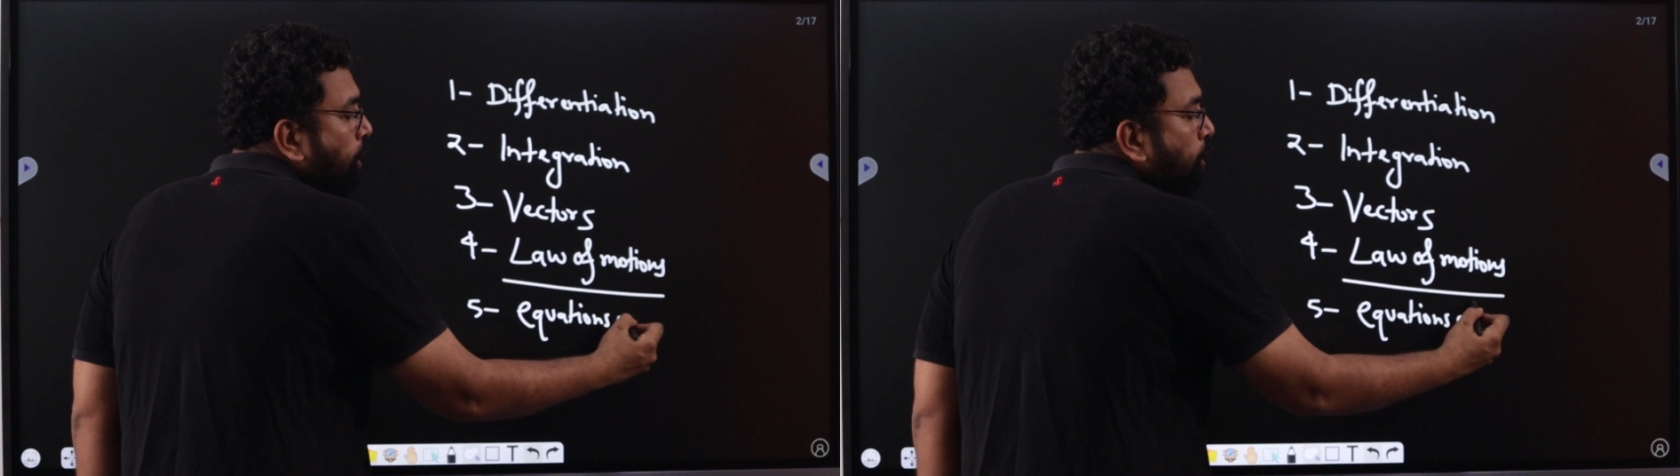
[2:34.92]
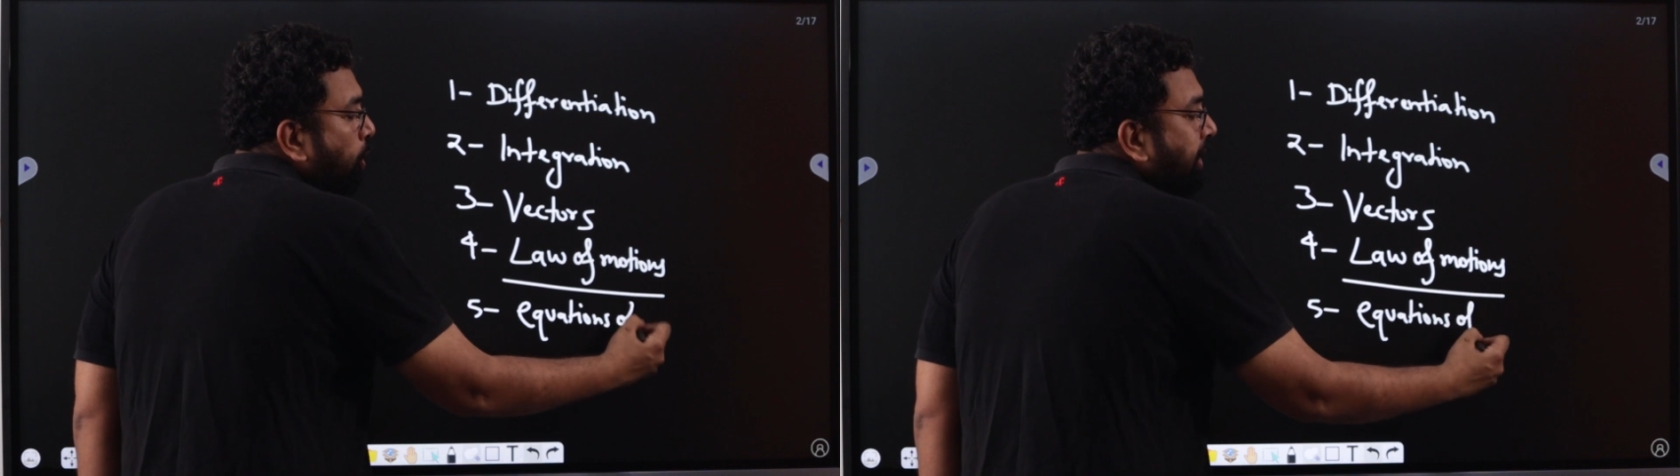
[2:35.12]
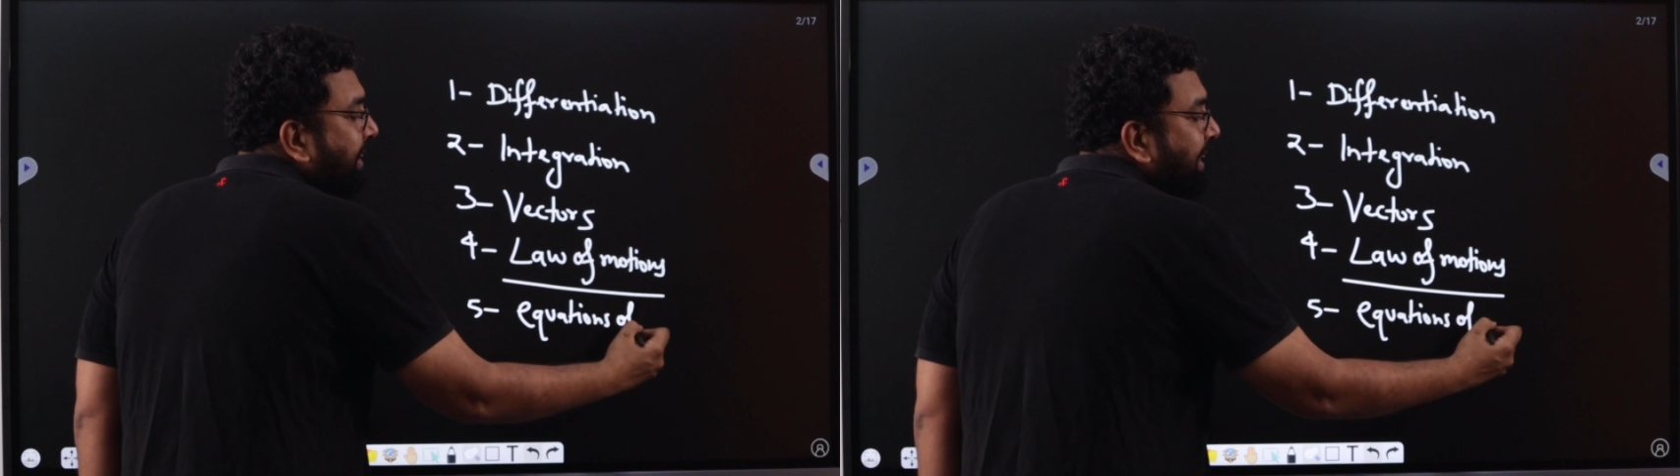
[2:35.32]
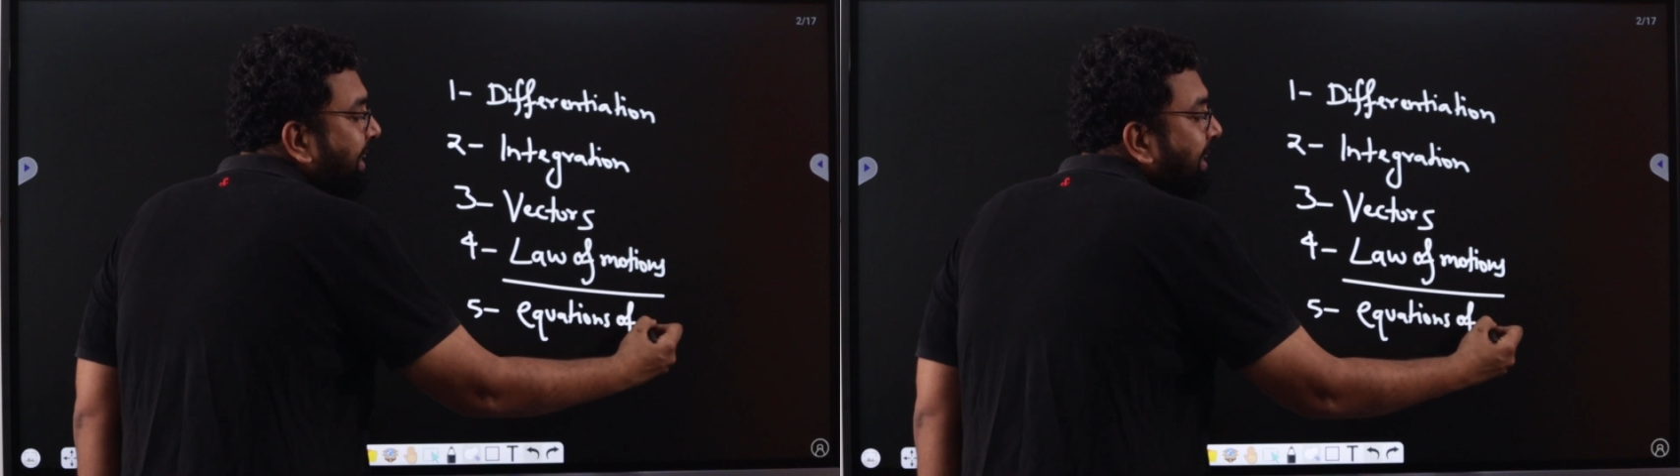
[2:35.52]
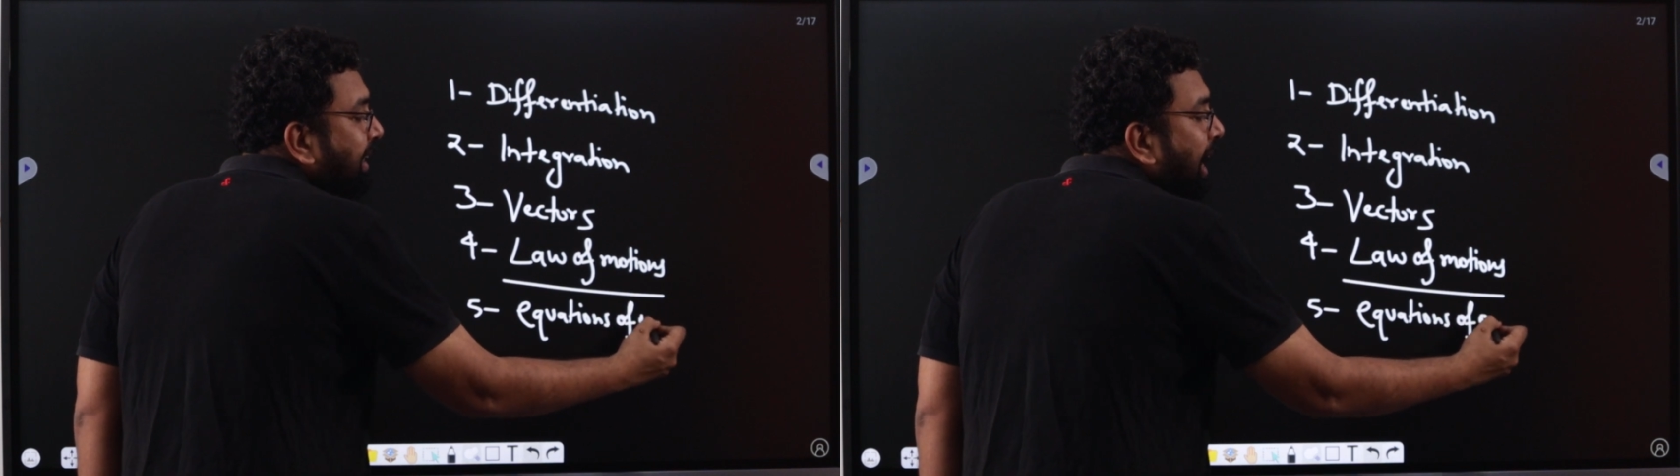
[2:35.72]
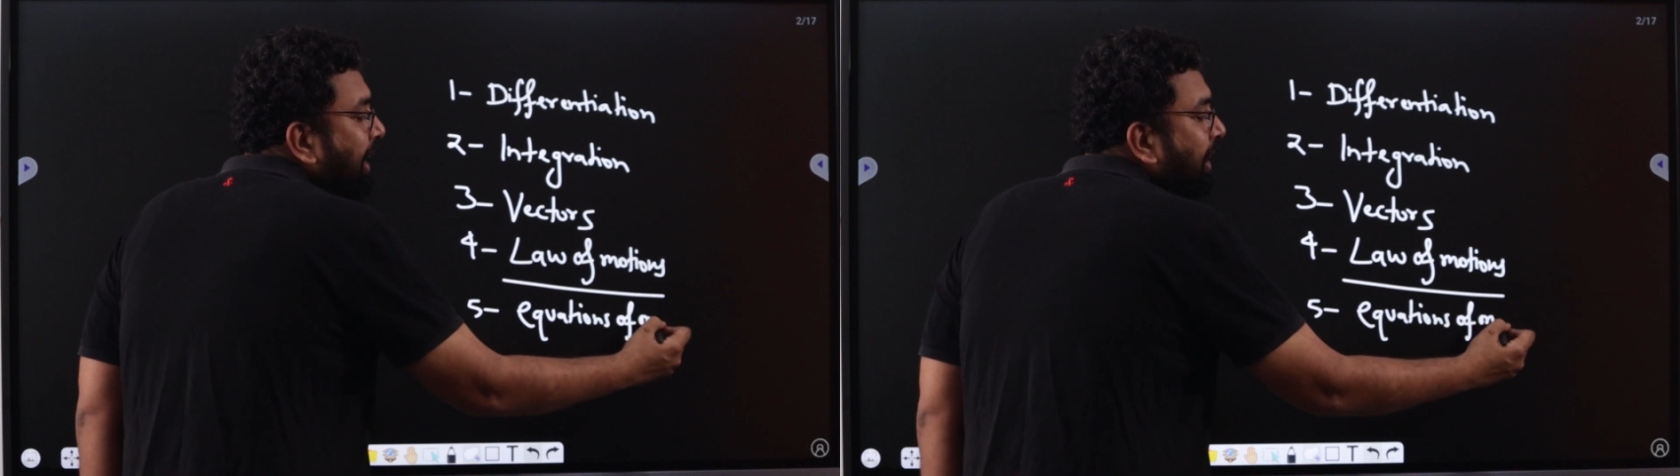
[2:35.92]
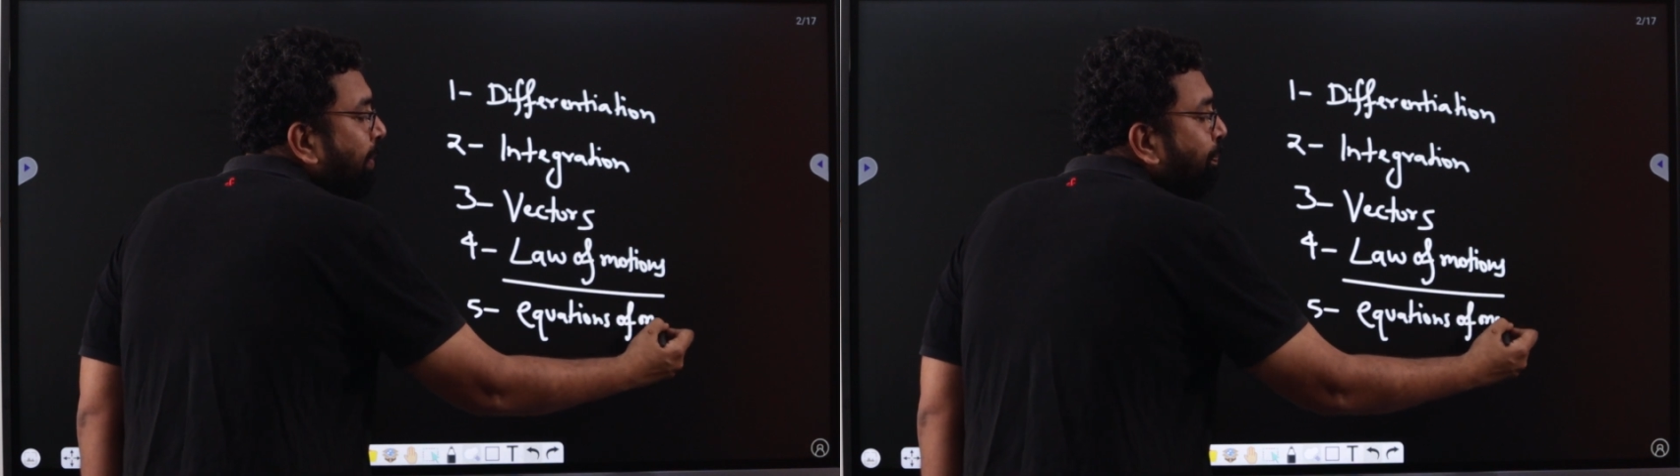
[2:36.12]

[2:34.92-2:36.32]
So these are the